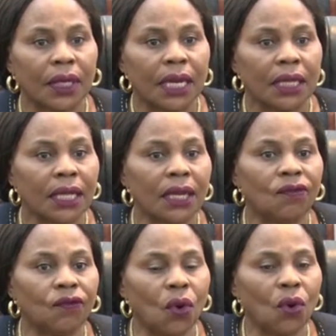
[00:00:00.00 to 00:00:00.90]
Then
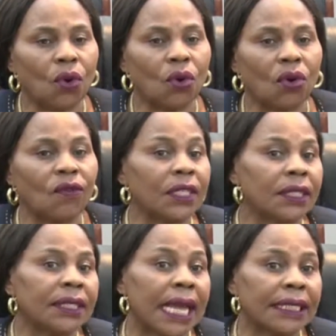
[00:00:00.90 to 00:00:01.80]
4,
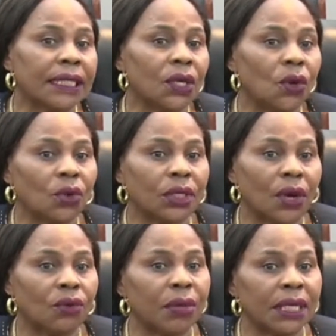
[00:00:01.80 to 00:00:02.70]
COVID-19 lockdown
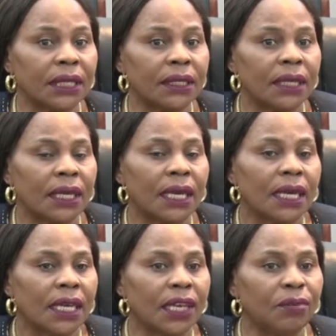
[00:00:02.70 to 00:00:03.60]
measures
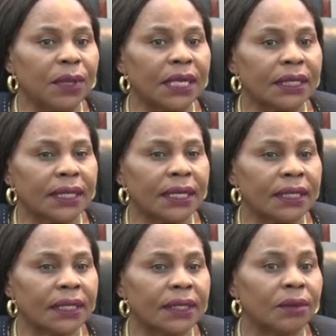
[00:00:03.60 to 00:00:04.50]
have been
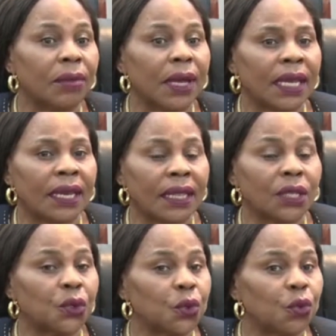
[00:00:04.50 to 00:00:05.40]
extended by another
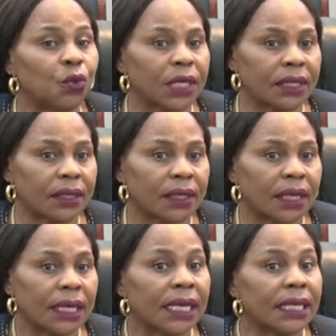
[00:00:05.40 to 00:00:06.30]
2 weeks.
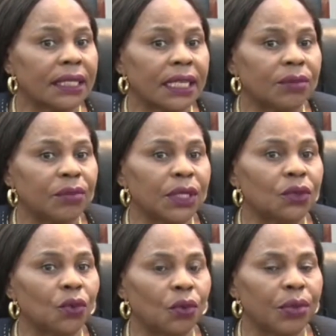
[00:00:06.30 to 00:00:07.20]
A statement
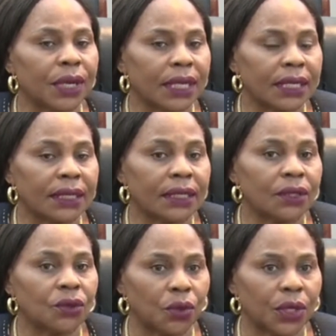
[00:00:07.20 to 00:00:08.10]
will be released
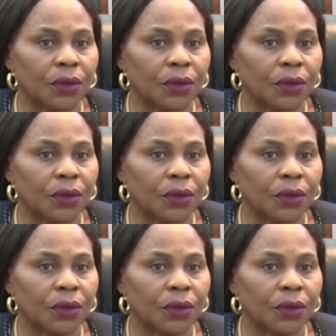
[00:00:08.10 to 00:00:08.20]
soon.